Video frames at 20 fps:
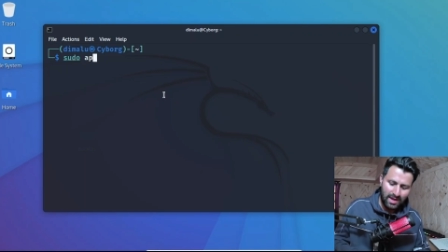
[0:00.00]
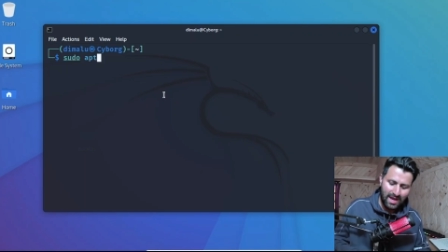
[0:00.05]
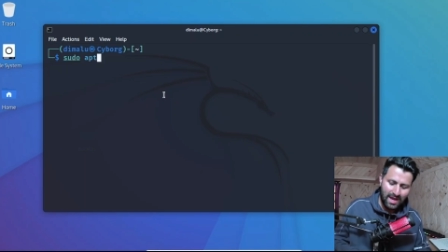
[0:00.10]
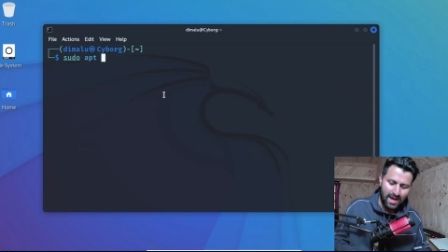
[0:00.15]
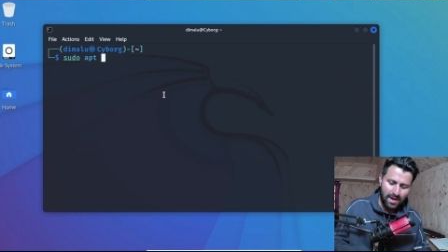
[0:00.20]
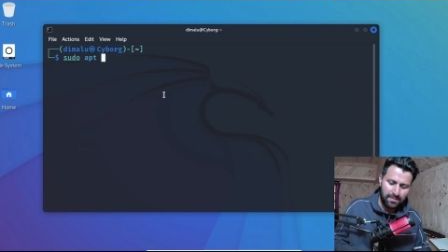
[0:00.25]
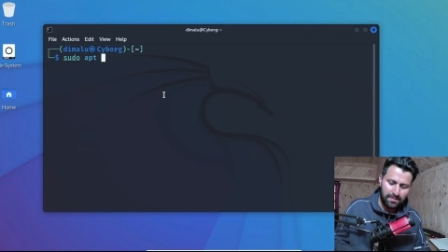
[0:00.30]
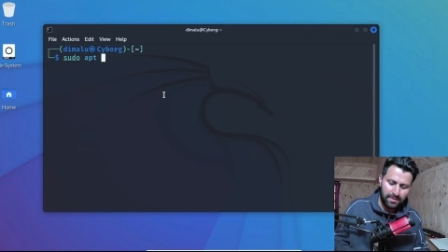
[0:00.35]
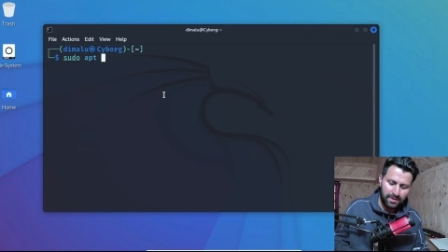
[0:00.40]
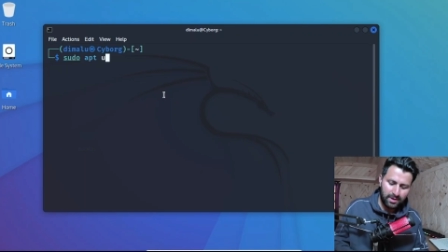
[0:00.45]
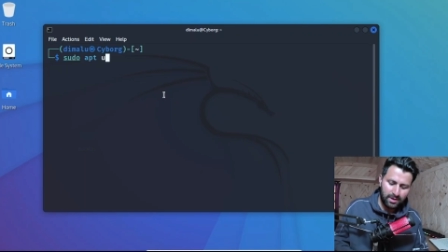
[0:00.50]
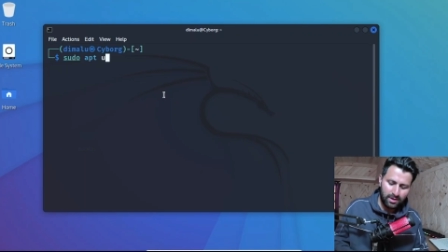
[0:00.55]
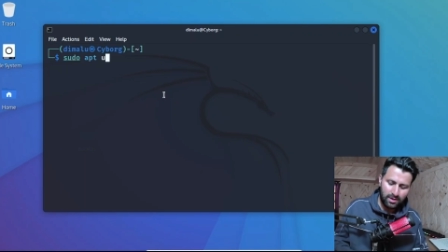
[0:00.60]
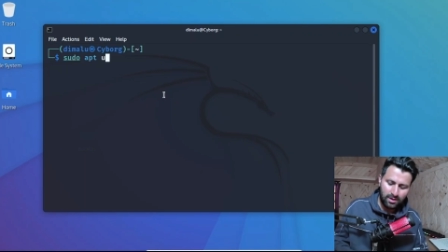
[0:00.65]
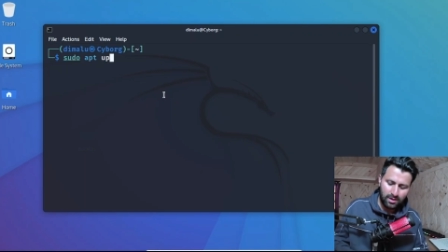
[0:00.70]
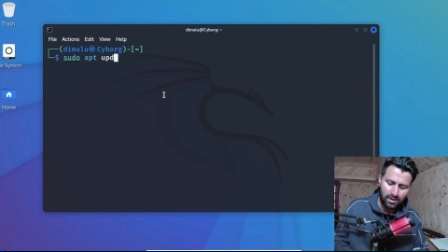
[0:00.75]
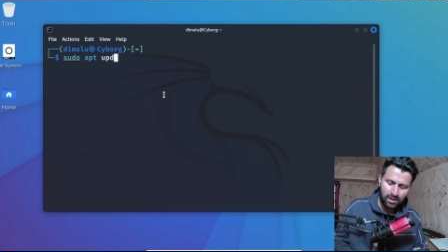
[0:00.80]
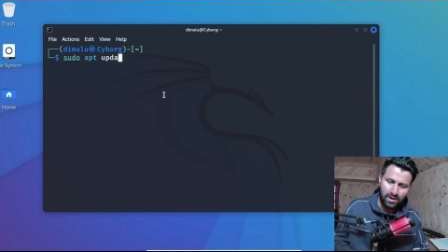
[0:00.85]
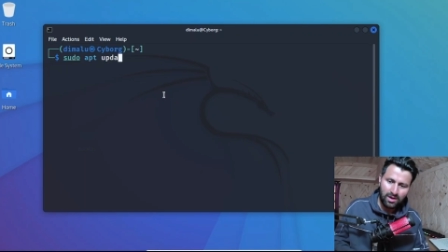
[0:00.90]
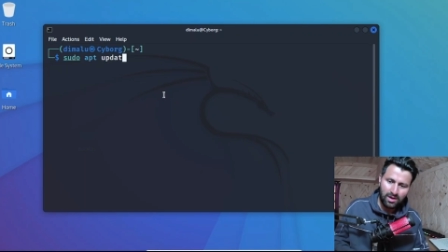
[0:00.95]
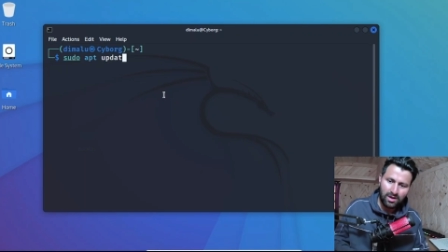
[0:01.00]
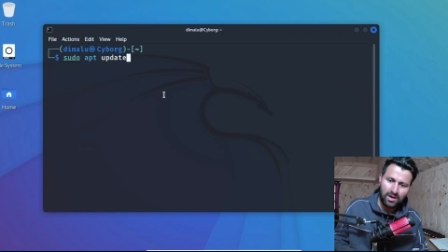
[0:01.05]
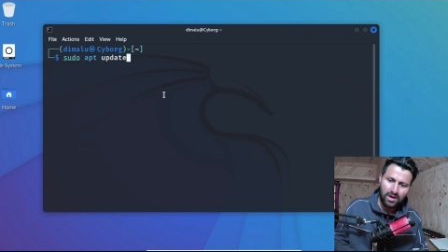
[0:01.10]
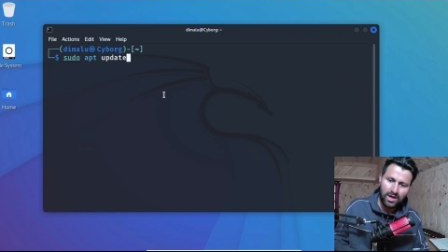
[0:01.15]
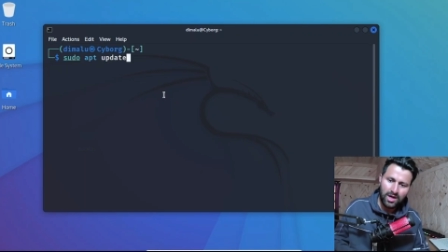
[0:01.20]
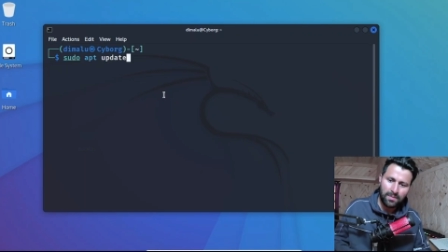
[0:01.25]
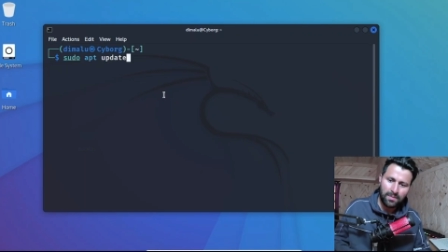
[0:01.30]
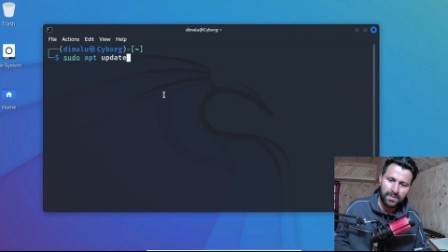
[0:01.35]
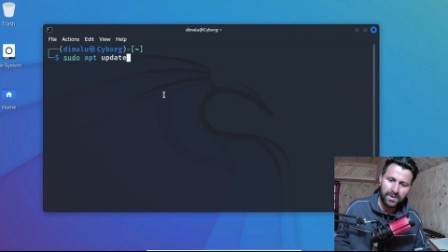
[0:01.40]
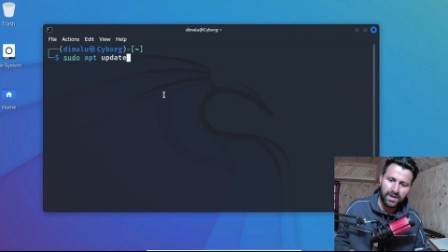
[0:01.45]
apt
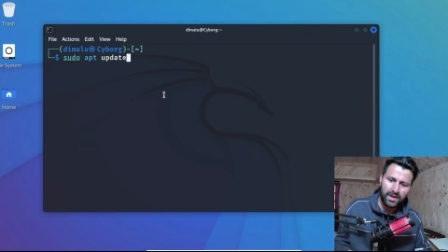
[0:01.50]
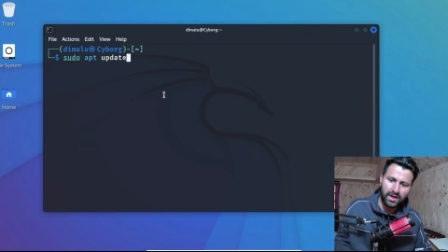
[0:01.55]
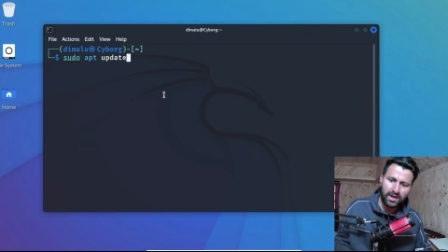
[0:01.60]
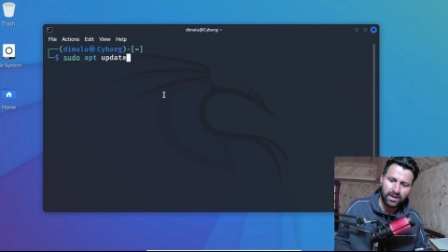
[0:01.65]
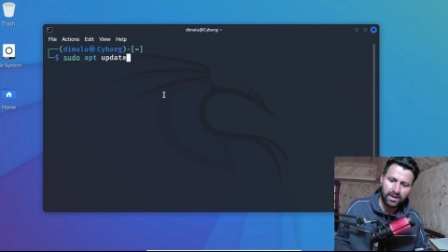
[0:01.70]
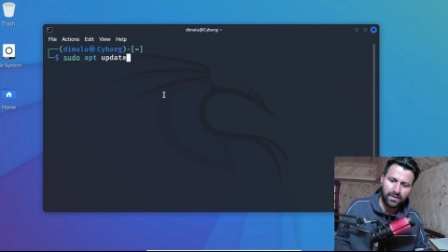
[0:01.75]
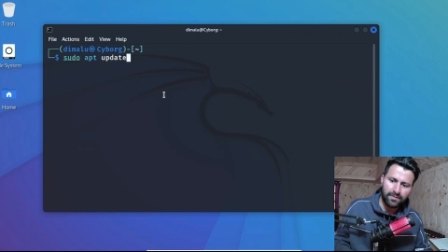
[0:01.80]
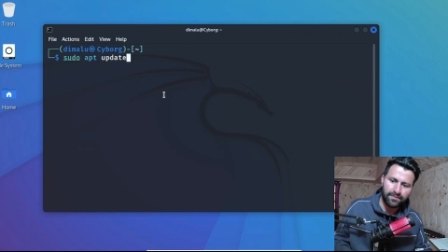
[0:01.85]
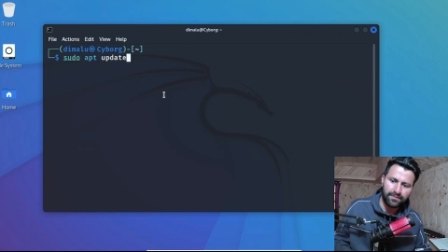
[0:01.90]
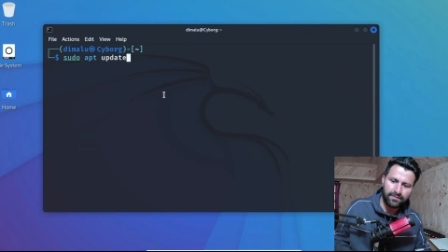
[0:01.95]
update.